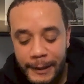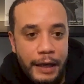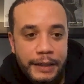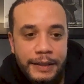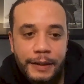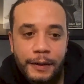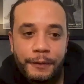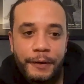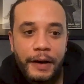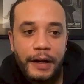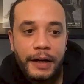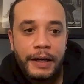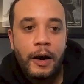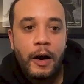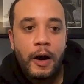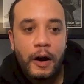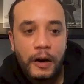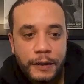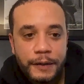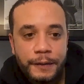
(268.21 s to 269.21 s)
It's a very
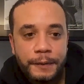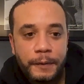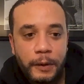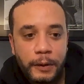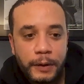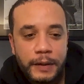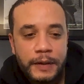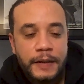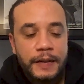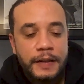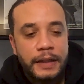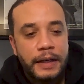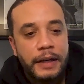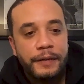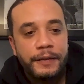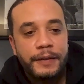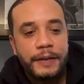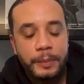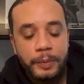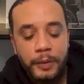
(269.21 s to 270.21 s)
arts-focused N
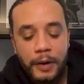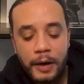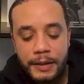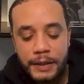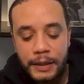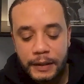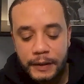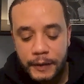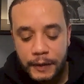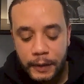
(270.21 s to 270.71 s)
F T project.